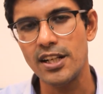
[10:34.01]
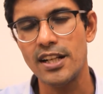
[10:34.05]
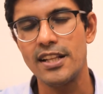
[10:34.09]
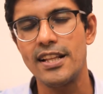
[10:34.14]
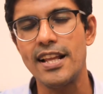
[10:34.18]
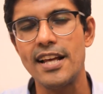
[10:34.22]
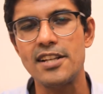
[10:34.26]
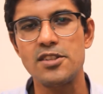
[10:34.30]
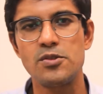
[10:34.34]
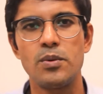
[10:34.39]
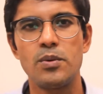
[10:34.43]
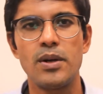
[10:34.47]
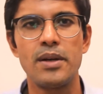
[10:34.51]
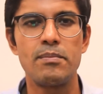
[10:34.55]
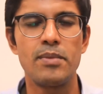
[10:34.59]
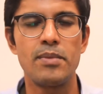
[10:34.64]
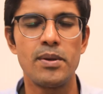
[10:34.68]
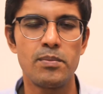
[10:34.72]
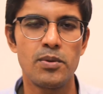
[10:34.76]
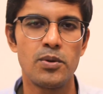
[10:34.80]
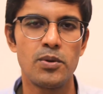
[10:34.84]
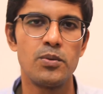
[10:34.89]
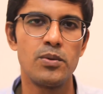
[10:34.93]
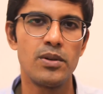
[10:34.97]
And that's why
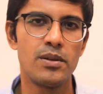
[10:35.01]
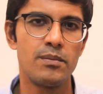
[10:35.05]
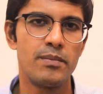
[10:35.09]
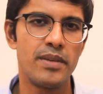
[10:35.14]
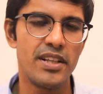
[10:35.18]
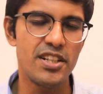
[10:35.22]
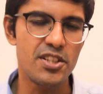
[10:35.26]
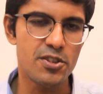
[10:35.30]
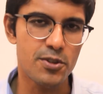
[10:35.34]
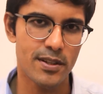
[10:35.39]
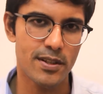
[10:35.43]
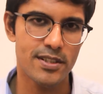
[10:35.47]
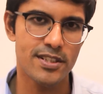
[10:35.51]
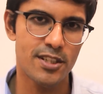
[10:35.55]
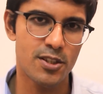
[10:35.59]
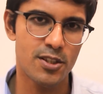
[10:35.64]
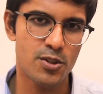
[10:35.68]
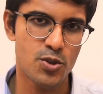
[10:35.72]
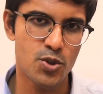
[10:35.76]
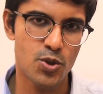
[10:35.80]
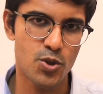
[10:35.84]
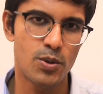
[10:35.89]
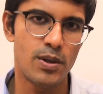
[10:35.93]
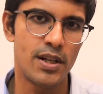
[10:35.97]
people will be interested
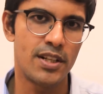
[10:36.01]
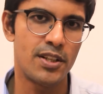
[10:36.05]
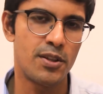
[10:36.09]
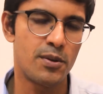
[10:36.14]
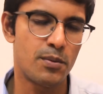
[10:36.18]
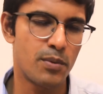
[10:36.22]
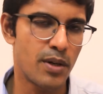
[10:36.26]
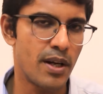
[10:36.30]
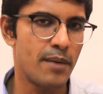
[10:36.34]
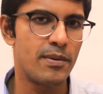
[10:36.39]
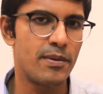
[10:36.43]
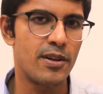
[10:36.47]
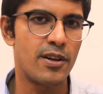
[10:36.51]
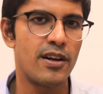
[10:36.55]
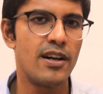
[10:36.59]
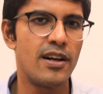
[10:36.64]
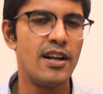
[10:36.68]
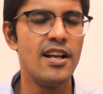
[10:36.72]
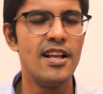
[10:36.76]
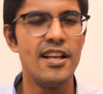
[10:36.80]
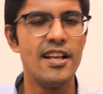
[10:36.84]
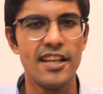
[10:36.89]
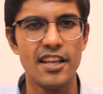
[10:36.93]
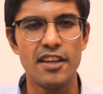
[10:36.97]
to join your webinar
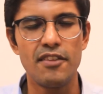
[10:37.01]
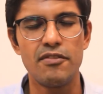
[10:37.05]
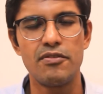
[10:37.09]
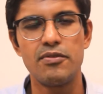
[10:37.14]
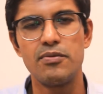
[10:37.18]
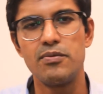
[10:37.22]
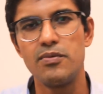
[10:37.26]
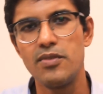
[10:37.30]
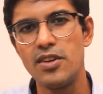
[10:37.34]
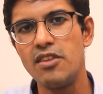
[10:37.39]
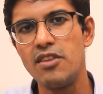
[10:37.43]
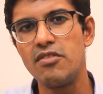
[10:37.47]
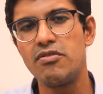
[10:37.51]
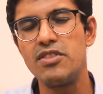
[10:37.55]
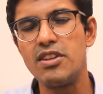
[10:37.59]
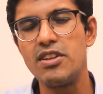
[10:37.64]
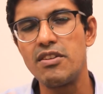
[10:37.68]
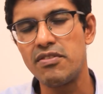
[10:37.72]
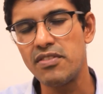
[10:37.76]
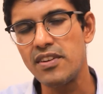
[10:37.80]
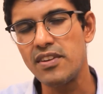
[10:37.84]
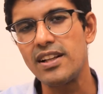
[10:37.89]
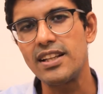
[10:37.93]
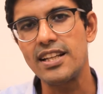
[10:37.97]
if they
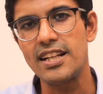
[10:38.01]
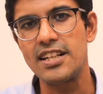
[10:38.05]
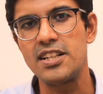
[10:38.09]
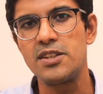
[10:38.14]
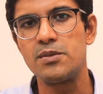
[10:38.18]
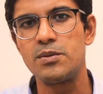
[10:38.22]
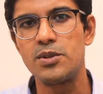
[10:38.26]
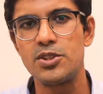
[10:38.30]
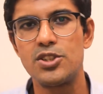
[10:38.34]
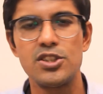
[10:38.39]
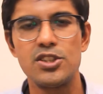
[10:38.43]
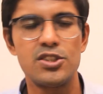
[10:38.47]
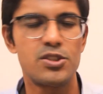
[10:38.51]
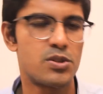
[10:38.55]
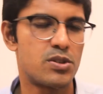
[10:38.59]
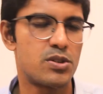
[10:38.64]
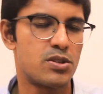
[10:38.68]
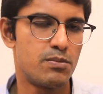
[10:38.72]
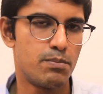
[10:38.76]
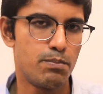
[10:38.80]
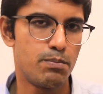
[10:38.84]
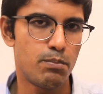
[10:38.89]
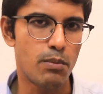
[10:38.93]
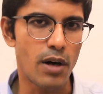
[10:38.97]
feel that you were just
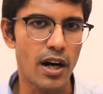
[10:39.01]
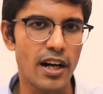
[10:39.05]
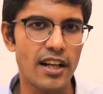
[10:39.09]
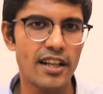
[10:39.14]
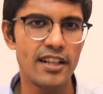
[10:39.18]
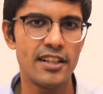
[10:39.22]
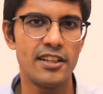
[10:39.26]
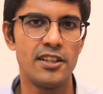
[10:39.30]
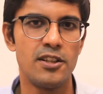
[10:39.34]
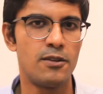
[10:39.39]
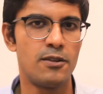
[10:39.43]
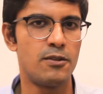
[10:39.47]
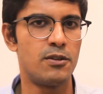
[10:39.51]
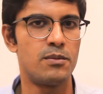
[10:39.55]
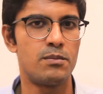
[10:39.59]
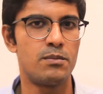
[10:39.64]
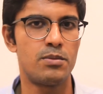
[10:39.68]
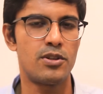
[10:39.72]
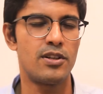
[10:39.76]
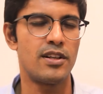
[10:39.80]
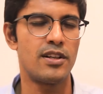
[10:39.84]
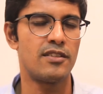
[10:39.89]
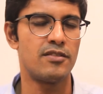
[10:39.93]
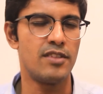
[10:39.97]
marketing your own
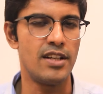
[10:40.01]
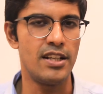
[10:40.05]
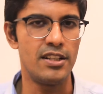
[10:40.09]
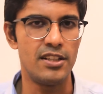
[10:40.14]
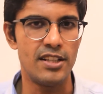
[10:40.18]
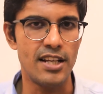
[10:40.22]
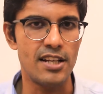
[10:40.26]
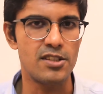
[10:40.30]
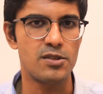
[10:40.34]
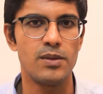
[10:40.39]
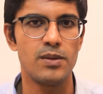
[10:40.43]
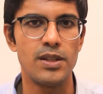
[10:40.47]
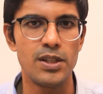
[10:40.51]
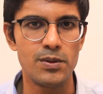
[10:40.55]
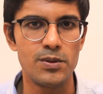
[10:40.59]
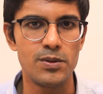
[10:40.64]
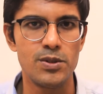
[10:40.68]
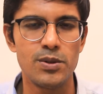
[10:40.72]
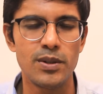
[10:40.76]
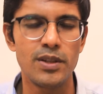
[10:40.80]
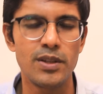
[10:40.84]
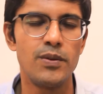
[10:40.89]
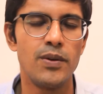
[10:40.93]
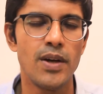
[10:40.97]
product, and that's why you're
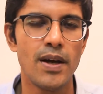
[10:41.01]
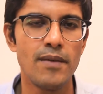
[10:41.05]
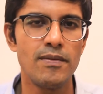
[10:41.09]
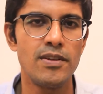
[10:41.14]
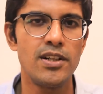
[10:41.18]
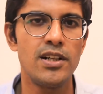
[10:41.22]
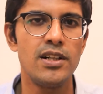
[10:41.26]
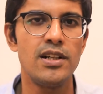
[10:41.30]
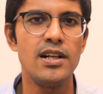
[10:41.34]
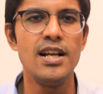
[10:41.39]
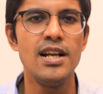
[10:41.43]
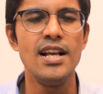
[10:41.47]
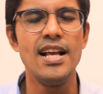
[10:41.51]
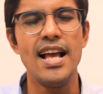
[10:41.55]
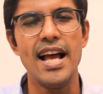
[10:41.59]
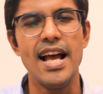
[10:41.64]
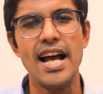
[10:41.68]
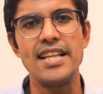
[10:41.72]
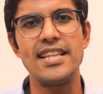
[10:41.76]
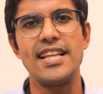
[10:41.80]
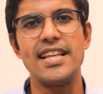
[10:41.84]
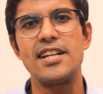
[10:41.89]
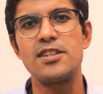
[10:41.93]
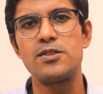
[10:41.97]
doing webinar,
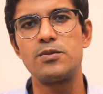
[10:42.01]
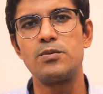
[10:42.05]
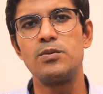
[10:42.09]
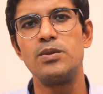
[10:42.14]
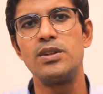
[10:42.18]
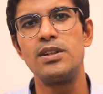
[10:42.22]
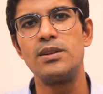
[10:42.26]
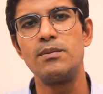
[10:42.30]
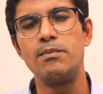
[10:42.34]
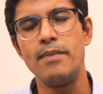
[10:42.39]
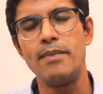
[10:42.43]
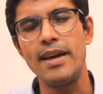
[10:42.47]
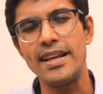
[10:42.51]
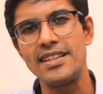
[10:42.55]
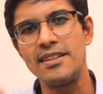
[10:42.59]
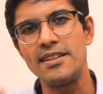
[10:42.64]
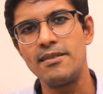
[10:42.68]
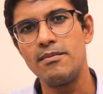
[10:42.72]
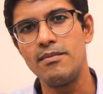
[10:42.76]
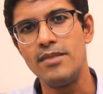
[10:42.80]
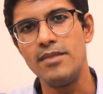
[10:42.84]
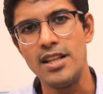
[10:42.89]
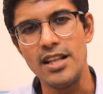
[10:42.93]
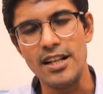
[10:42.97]
and that will make
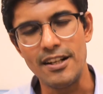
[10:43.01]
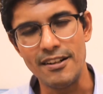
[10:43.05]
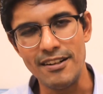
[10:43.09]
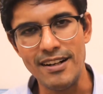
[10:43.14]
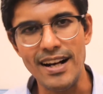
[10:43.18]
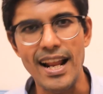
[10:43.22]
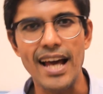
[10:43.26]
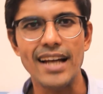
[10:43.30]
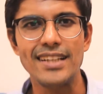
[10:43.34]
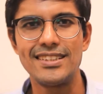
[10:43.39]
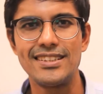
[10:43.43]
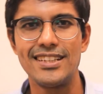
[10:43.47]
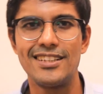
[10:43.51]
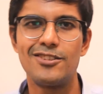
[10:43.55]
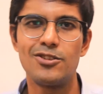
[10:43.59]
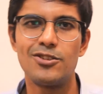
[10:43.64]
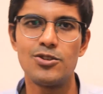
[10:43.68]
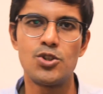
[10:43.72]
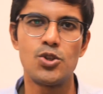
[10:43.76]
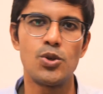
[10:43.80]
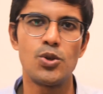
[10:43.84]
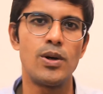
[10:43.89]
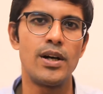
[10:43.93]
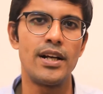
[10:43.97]
them reluctant to
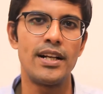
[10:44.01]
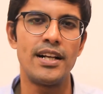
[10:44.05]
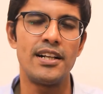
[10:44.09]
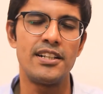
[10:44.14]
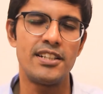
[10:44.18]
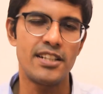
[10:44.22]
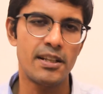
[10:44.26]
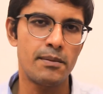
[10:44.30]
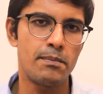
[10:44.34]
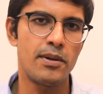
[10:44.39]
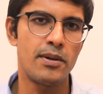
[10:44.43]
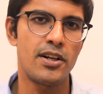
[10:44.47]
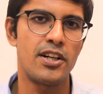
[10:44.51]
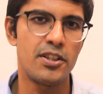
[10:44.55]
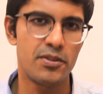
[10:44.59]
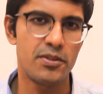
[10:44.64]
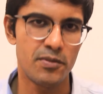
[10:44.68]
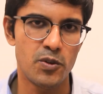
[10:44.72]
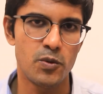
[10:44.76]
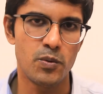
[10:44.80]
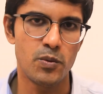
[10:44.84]
join and take part in your